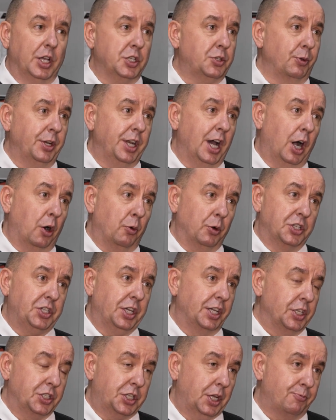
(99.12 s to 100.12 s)
as we know with
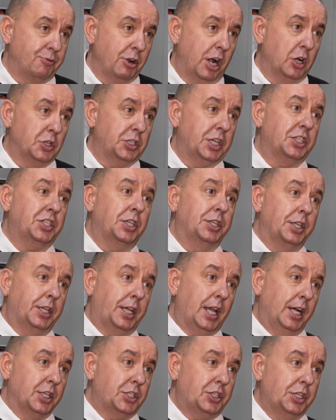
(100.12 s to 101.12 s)
C N C processing and
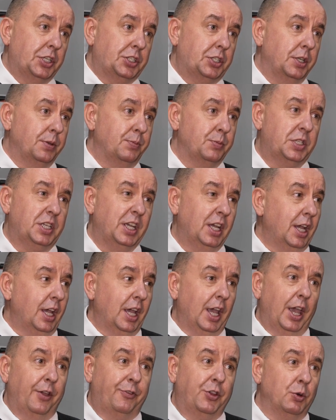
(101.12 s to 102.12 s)
C A D systems,
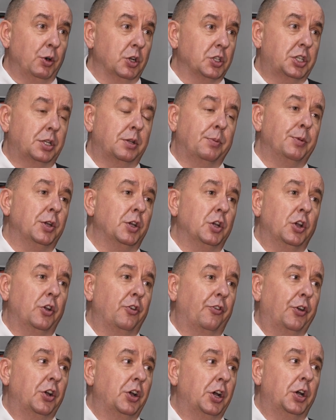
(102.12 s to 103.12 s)
if you wanted to
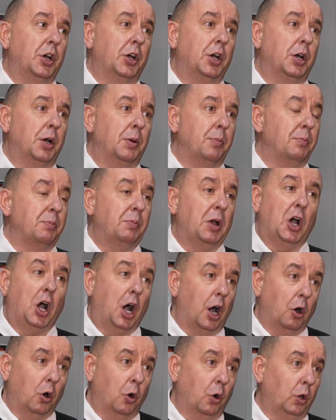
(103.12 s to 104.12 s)
move um, a
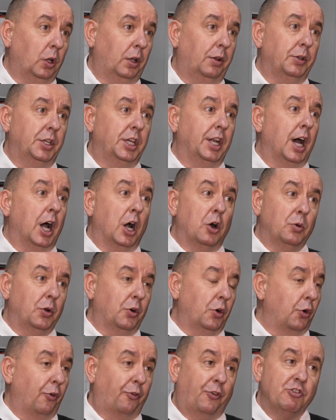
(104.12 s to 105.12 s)
hole, you know,
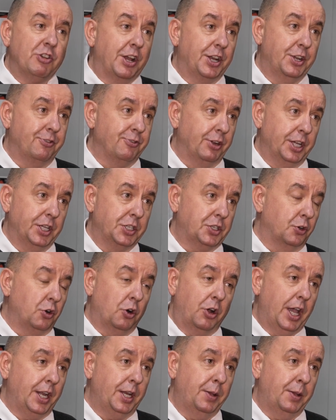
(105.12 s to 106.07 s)
or for any reason or